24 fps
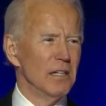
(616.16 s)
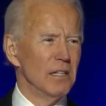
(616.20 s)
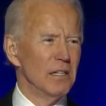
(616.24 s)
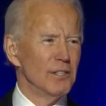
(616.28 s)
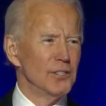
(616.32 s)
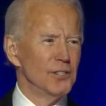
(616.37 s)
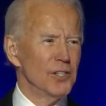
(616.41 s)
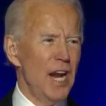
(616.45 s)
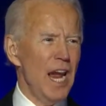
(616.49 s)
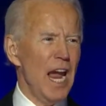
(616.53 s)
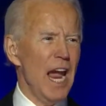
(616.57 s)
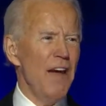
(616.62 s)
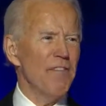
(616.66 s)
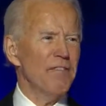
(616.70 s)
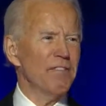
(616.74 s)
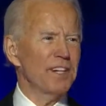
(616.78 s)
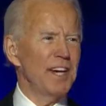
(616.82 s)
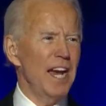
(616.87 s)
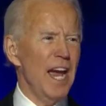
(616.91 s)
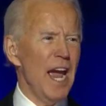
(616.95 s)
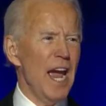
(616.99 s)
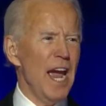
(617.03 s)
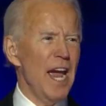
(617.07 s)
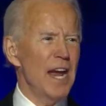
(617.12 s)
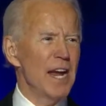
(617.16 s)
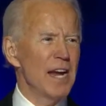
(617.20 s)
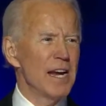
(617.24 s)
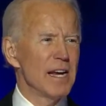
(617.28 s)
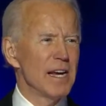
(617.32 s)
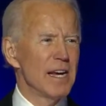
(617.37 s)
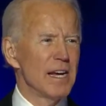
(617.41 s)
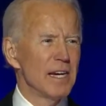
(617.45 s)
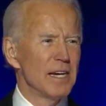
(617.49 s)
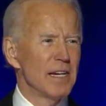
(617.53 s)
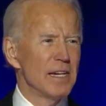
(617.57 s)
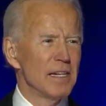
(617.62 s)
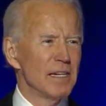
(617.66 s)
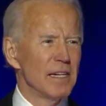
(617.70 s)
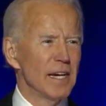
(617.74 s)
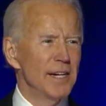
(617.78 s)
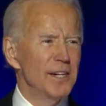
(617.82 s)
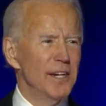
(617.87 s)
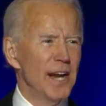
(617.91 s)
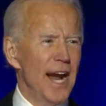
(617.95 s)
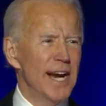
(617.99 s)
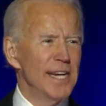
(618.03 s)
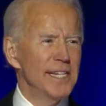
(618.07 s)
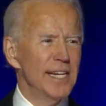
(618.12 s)
JFK in
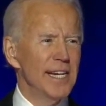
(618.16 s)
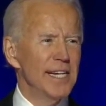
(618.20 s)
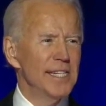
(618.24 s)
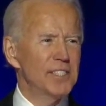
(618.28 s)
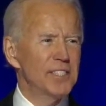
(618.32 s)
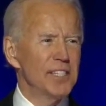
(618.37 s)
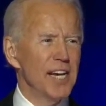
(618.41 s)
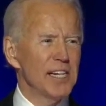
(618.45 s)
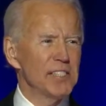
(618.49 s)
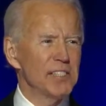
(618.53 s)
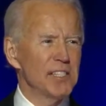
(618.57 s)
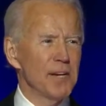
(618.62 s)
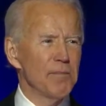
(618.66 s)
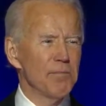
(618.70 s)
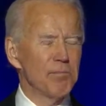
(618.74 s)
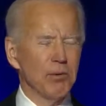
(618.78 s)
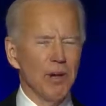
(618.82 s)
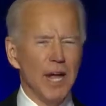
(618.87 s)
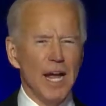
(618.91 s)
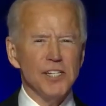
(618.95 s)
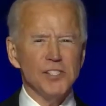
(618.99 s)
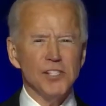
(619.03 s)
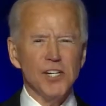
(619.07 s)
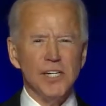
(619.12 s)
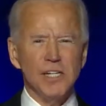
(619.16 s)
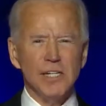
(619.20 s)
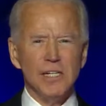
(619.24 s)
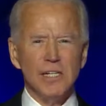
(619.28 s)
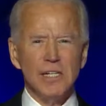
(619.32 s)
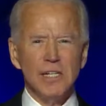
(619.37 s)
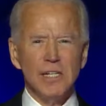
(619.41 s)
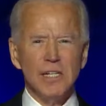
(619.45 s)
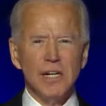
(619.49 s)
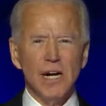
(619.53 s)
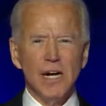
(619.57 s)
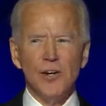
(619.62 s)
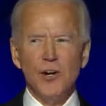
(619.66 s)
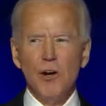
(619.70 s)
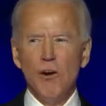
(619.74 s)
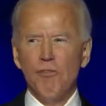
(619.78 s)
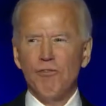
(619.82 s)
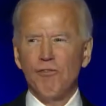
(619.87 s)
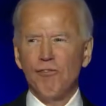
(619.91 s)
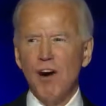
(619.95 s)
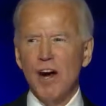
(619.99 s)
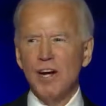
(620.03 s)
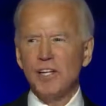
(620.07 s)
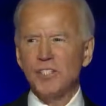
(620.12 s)
1960, pledging a new
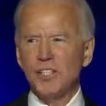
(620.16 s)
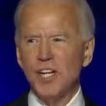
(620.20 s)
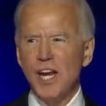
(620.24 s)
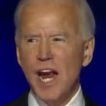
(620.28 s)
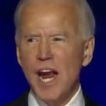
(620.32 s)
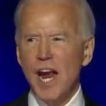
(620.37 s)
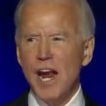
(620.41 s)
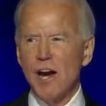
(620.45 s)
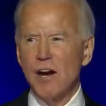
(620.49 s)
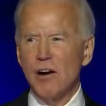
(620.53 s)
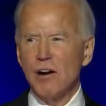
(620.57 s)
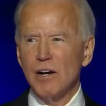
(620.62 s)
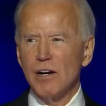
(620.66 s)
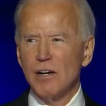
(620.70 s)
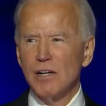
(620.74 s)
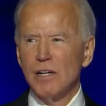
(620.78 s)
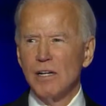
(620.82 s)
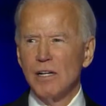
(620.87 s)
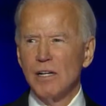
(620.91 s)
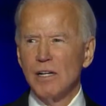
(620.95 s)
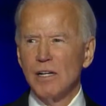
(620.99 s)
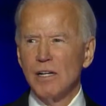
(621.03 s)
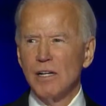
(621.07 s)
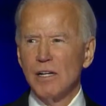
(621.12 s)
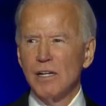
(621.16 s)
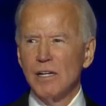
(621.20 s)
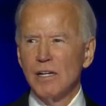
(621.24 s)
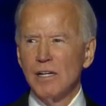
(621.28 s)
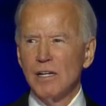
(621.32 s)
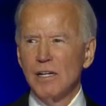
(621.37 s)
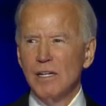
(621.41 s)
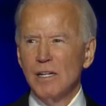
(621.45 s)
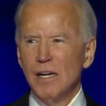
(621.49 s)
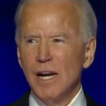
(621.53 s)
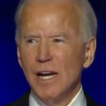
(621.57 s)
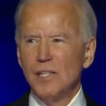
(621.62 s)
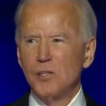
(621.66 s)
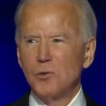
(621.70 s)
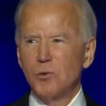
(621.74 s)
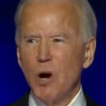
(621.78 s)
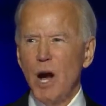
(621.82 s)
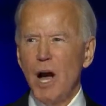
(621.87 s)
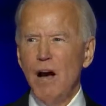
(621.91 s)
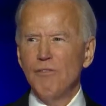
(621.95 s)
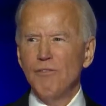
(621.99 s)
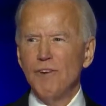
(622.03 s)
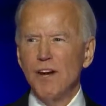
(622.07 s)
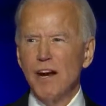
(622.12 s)
frontier. And
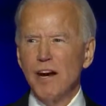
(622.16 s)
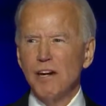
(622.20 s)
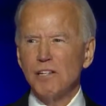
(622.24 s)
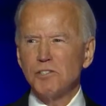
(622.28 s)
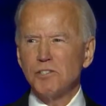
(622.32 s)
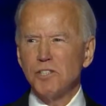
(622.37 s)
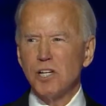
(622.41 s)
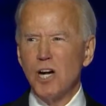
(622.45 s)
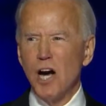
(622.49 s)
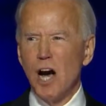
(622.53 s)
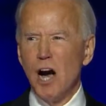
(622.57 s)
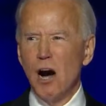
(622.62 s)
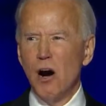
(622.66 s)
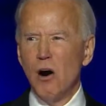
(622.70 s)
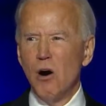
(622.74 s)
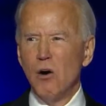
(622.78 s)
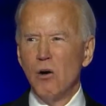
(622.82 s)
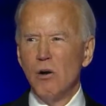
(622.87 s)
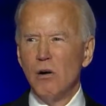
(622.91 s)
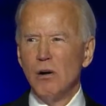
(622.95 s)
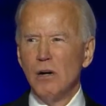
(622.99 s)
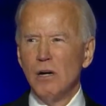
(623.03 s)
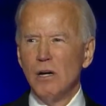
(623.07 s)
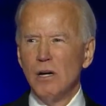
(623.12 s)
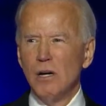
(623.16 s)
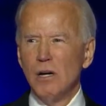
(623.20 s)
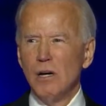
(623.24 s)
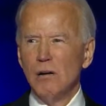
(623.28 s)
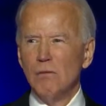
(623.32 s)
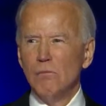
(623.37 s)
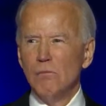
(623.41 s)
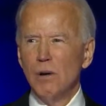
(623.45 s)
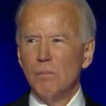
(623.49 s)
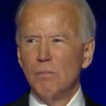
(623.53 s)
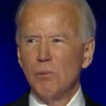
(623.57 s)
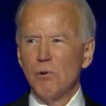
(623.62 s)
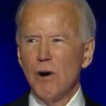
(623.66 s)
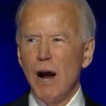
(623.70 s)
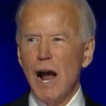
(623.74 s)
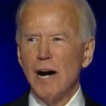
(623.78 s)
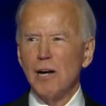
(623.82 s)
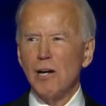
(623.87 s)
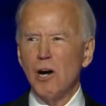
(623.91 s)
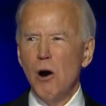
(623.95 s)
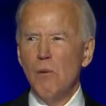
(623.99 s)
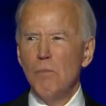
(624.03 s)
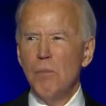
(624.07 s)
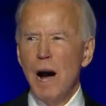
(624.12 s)
12 years ago, when
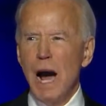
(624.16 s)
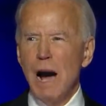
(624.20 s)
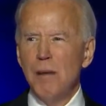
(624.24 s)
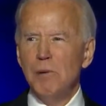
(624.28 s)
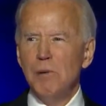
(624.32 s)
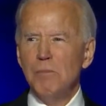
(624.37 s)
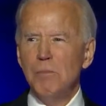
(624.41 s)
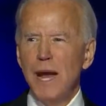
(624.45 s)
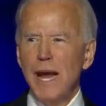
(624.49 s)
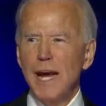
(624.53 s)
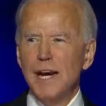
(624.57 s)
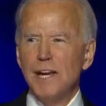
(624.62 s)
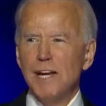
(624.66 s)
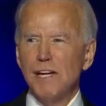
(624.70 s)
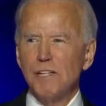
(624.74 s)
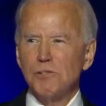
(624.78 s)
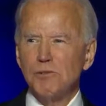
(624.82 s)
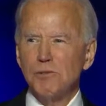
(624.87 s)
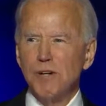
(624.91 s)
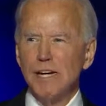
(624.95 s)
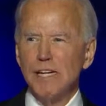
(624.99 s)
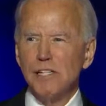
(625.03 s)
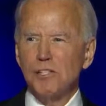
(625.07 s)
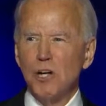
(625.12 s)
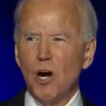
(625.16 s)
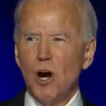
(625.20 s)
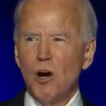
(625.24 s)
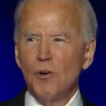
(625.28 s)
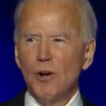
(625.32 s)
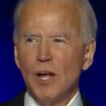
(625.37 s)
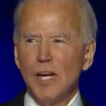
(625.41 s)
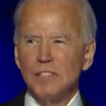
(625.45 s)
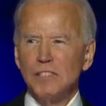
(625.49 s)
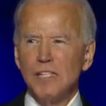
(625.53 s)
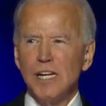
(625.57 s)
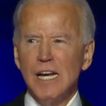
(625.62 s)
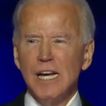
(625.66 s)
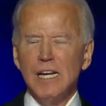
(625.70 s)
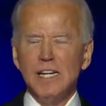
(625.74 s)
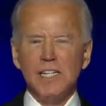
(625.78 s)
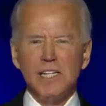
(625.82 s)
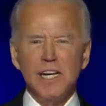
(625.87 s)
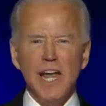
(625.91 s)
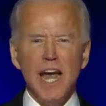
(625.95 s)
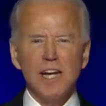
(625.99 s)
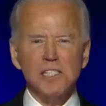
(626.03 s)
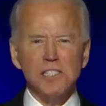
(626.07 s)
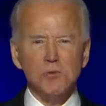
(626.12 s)
Barack Obama made history, he told us,
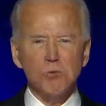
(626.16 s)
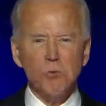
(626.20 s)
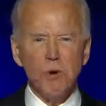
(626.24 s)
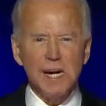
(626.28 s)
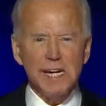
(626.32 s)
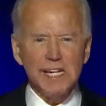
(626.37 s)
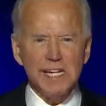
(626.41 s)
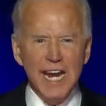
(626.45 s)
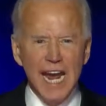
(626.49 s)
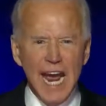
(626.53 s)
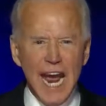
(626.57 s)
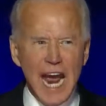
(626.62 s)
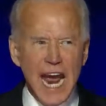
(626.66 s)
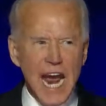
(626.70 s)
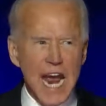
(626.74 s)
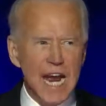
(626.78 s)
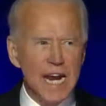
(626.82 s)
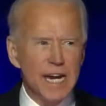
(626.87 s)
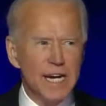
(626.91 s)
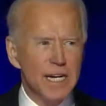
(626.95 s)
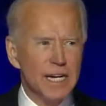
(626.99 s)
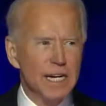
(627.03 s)
yes, we can.